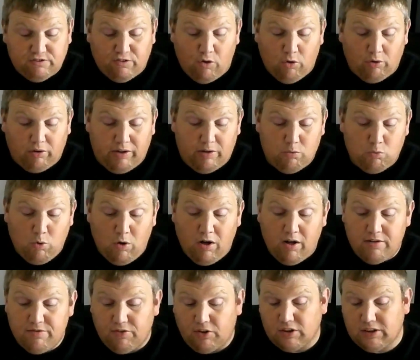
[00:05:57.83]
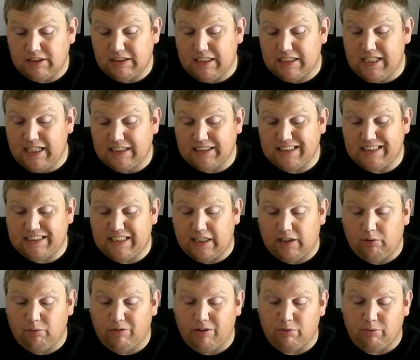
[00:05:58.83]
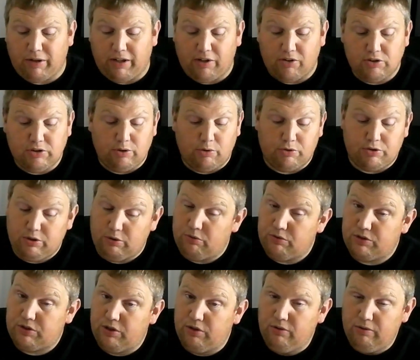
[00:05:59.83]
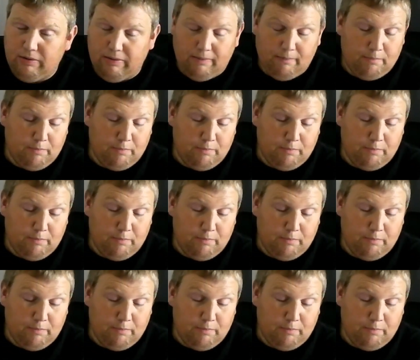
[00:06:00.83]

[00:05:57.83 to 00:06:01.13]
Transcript: 4 and 1 versus the Texas Tech Red Raiders, who are 2 and 2.